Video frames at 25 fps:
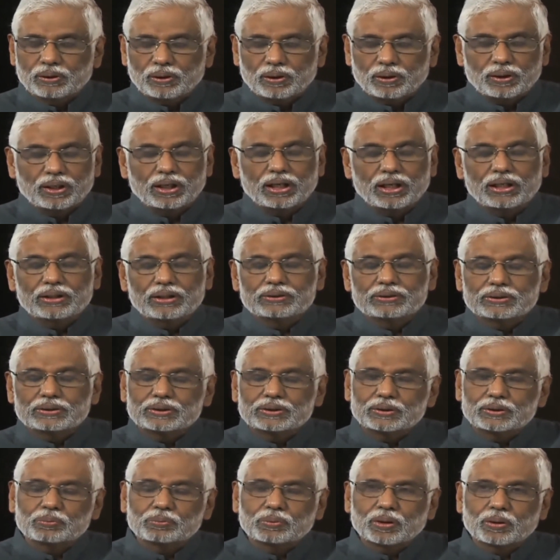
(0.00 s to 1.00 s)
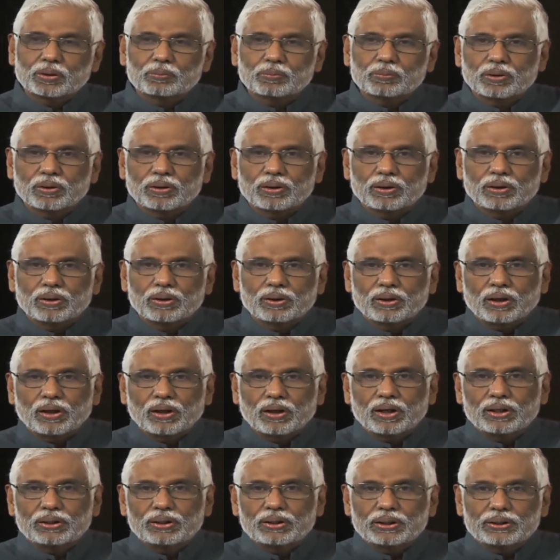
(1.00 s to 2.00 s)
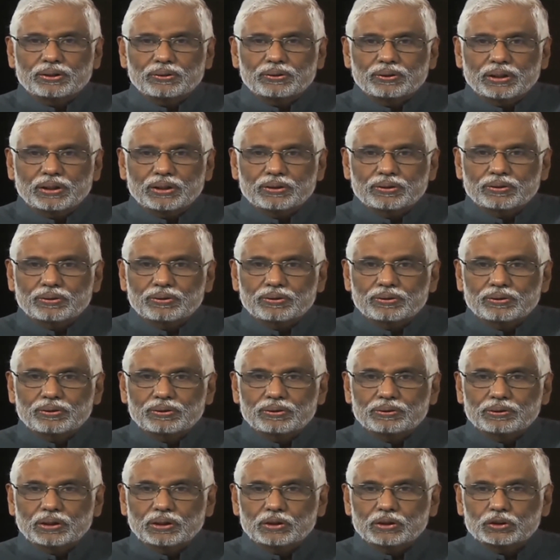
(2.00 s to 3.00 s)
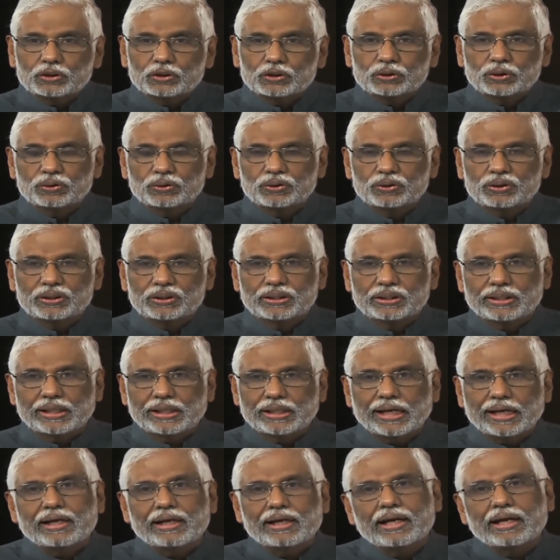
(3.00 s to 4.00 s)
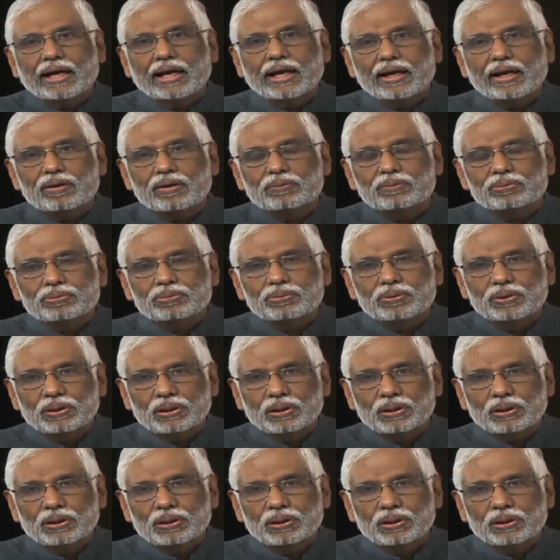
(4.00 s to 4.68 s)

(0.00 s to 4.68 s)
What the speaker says: or relationship karma, all that you need to do is to take care of